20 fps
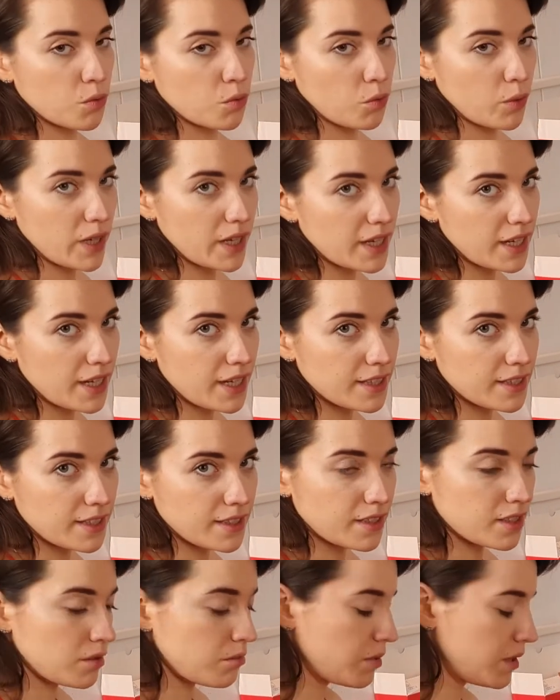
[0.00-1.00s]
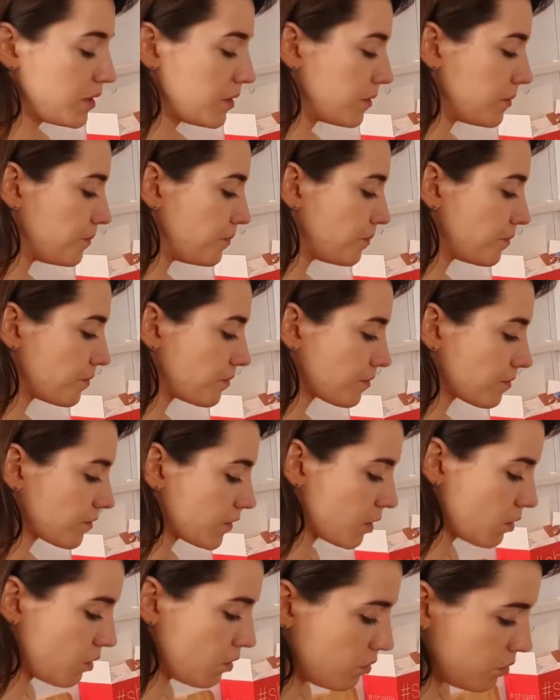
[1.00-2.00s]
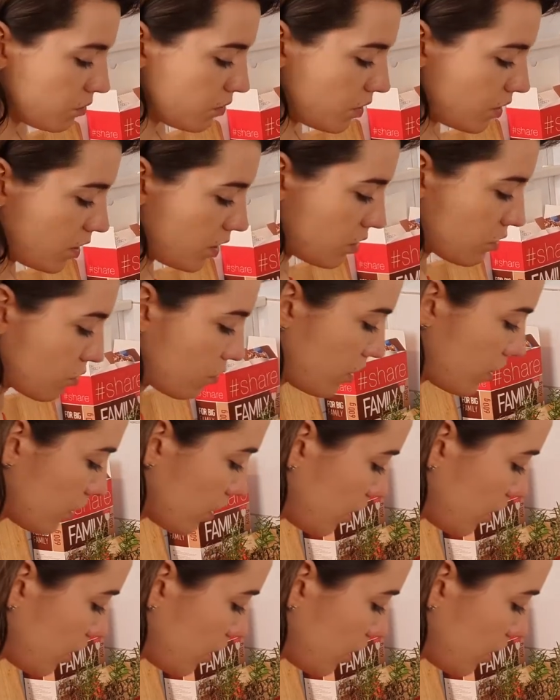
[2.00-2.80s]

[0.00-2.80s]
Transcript: a little bit. Oh, it's quite